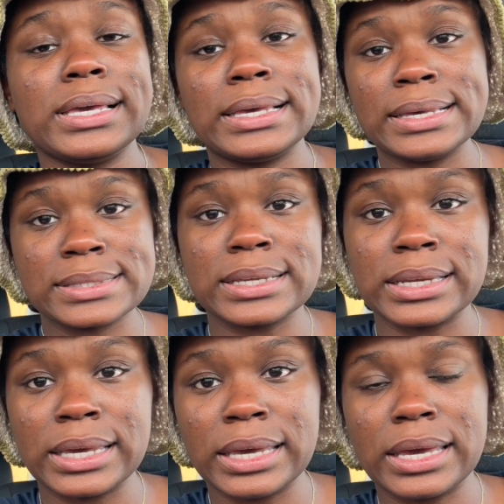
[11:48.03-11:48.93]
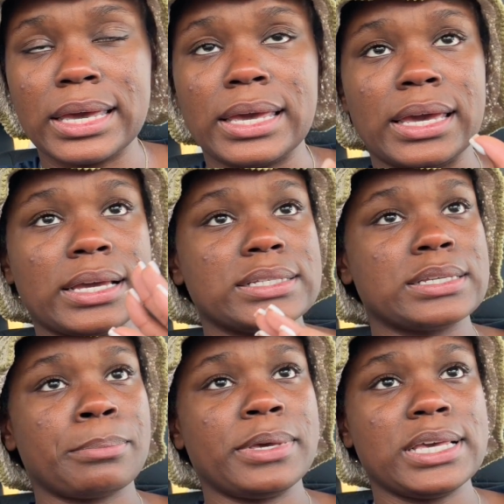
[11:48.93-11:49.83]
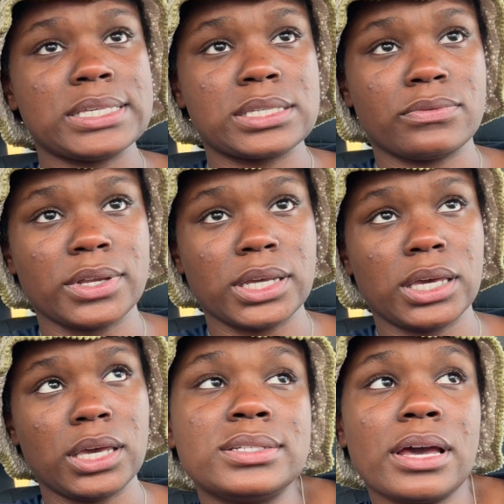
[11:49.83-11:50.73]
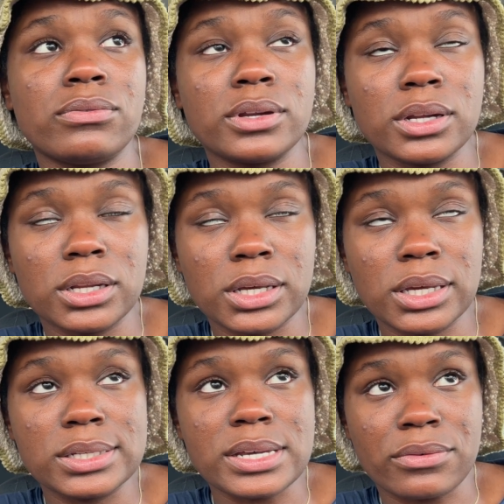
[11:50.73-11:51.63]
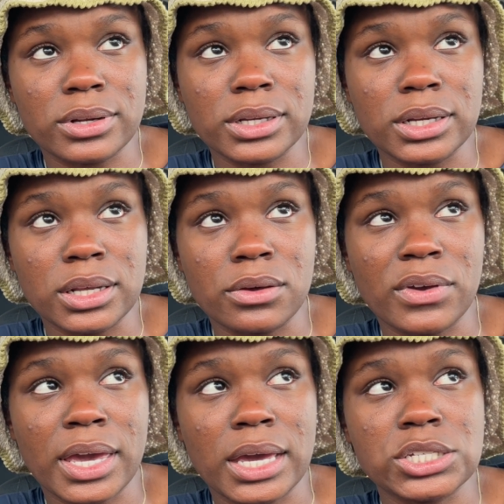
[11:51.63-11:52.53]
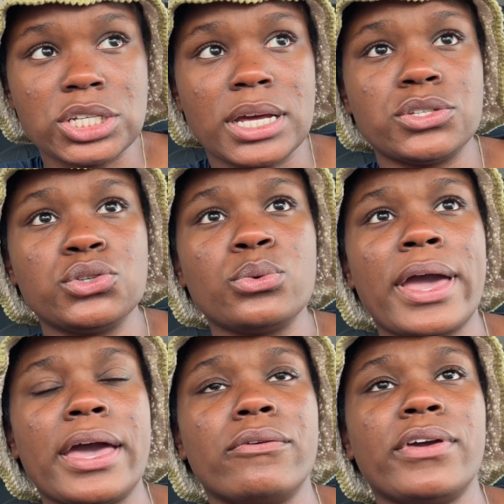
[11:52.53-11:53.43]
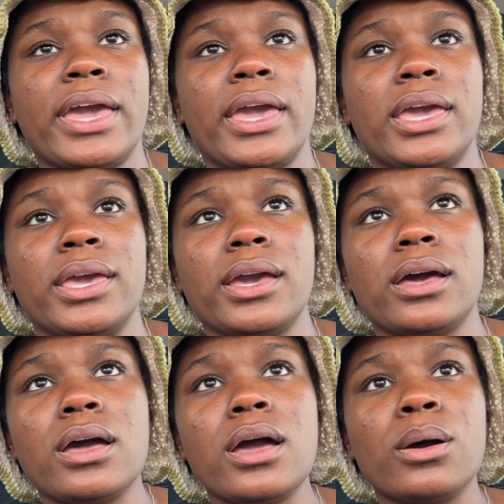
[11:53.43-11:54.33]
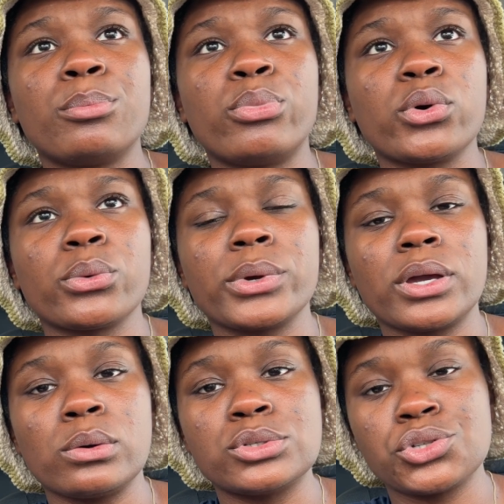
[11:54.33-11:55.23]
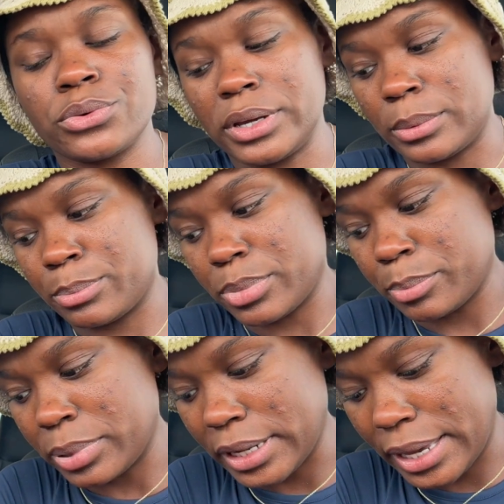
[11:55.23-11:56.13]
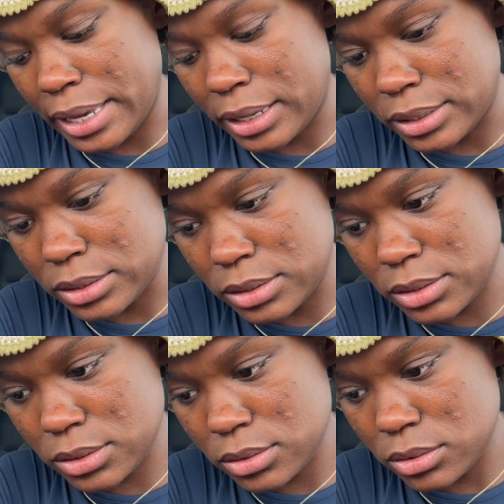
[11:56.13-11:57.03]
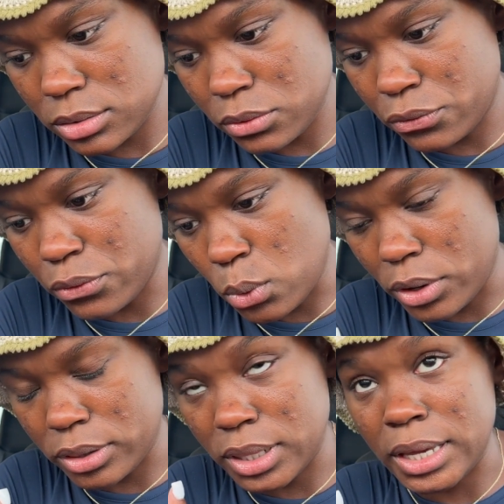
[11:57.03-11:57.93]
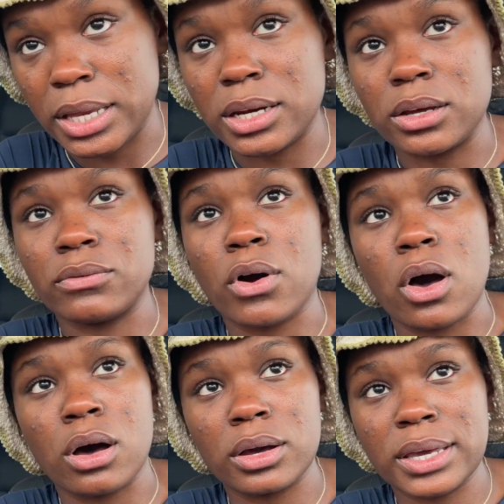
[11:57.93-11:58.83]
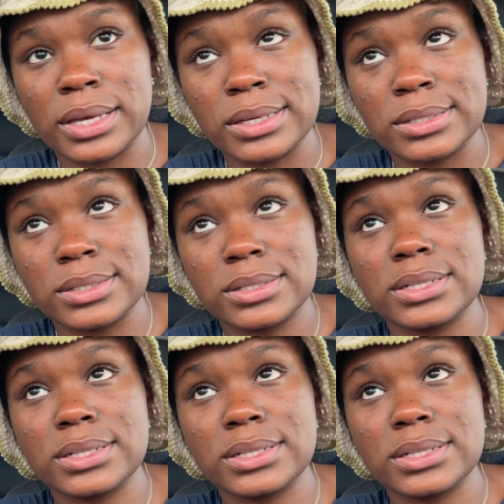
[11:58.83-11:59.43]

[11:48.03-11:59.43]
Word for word: easily and peacefully. Definitely, definitely need a vacation. I do have a Puerto Rico trip planned for the end of August